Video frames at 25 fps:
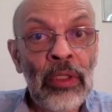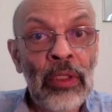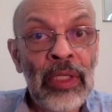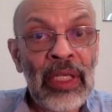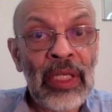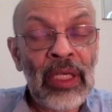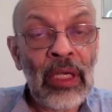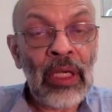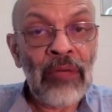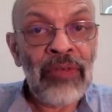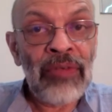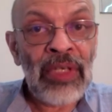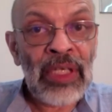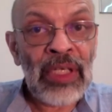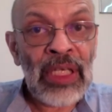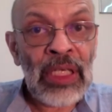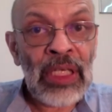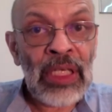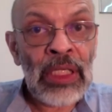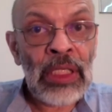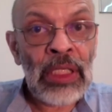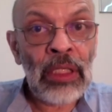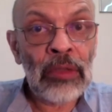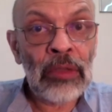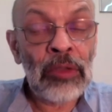
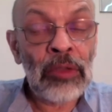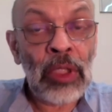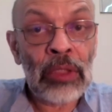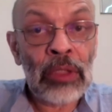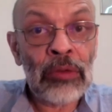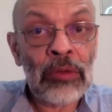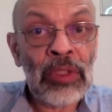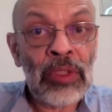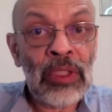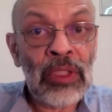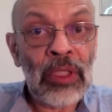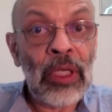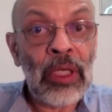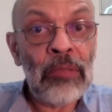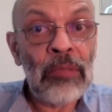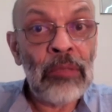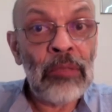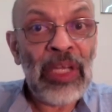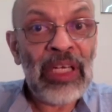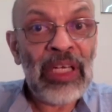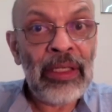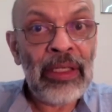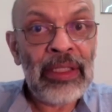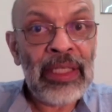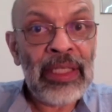recovery, the, the
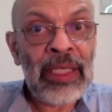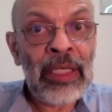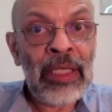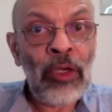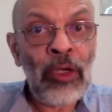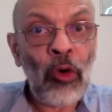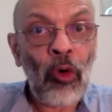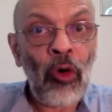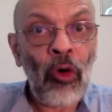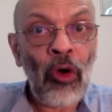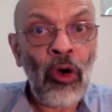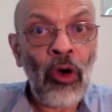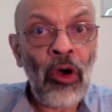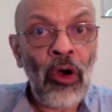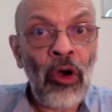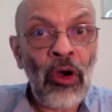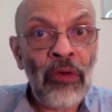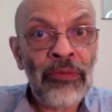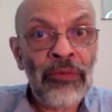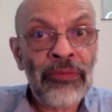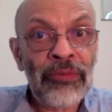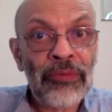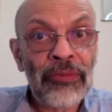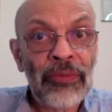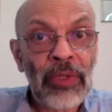ability of
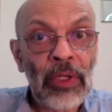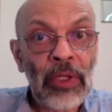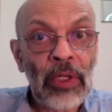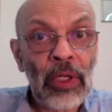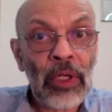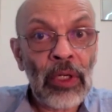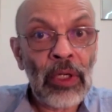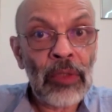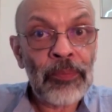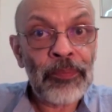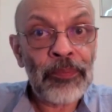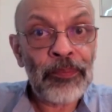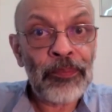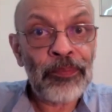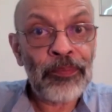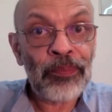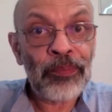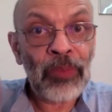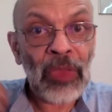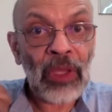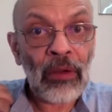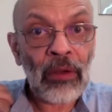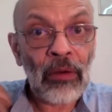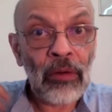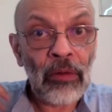
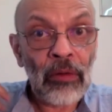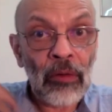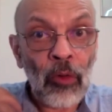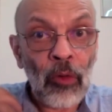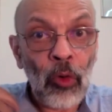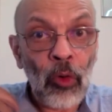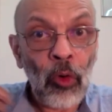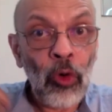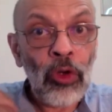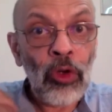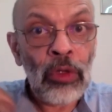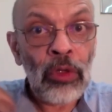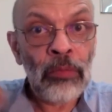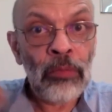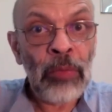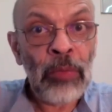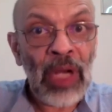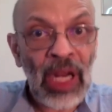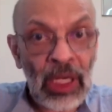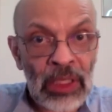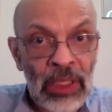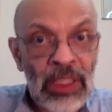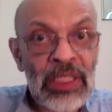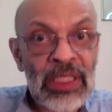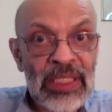um, whole
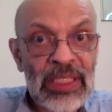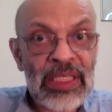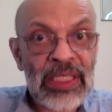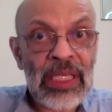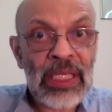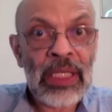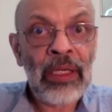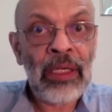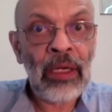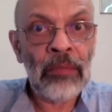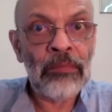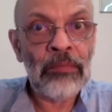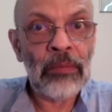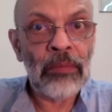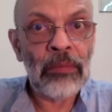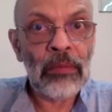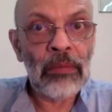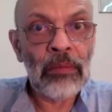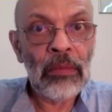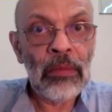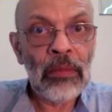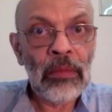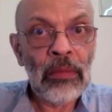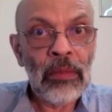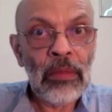blood serum
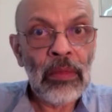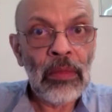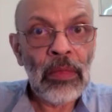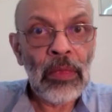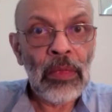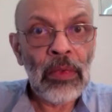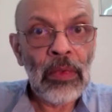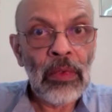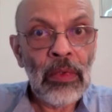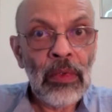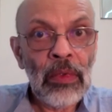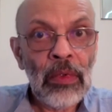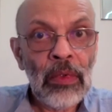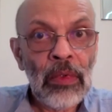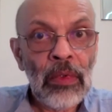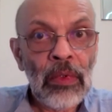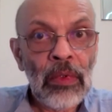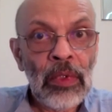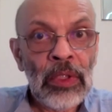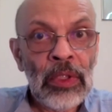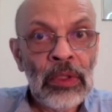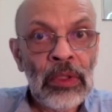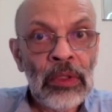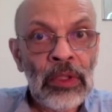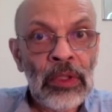
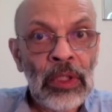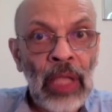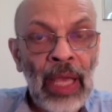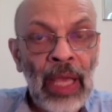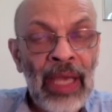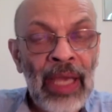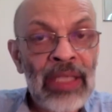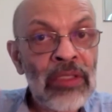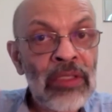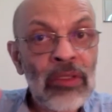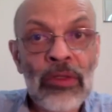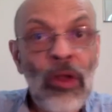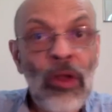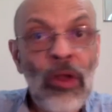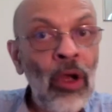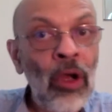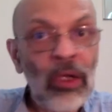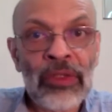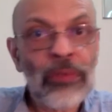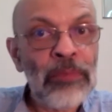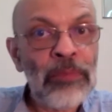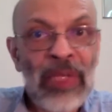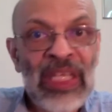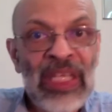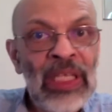has
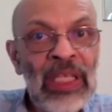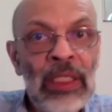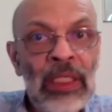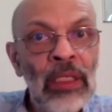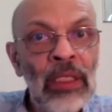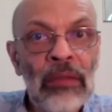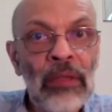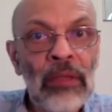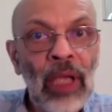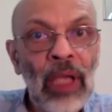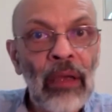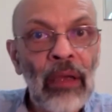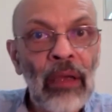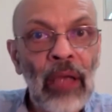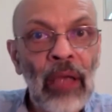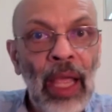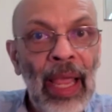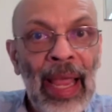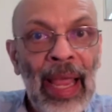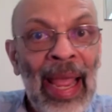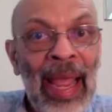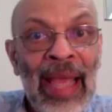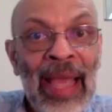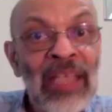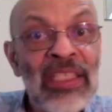not been
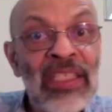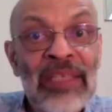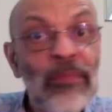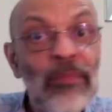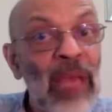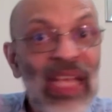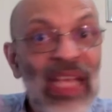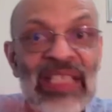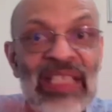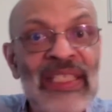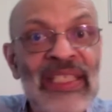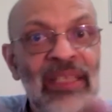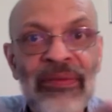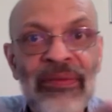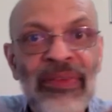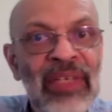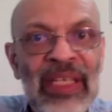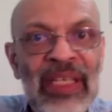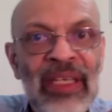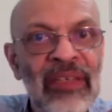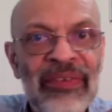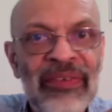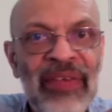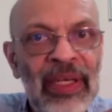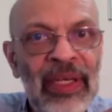as massively
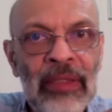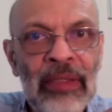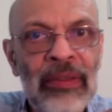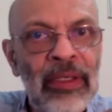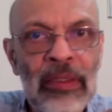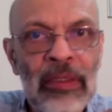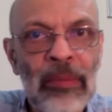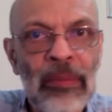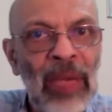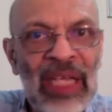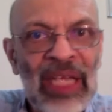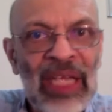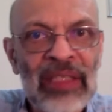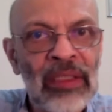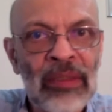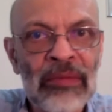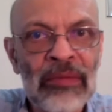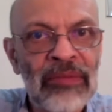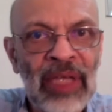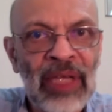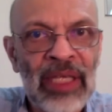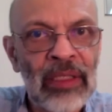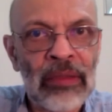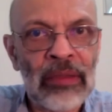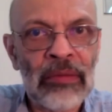affected by the
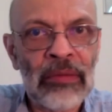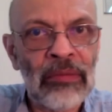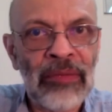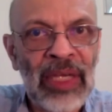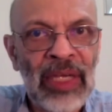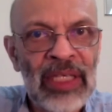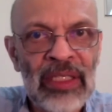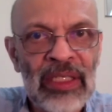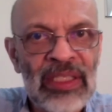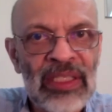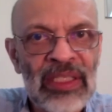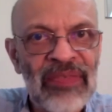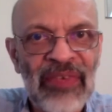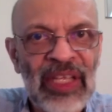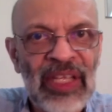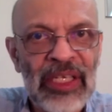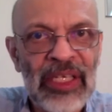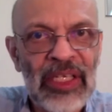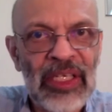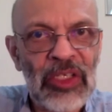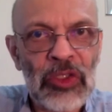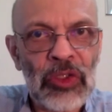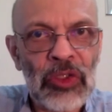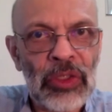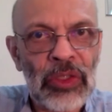virus
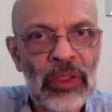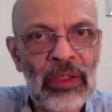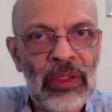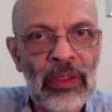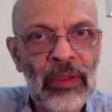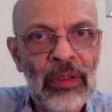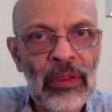variation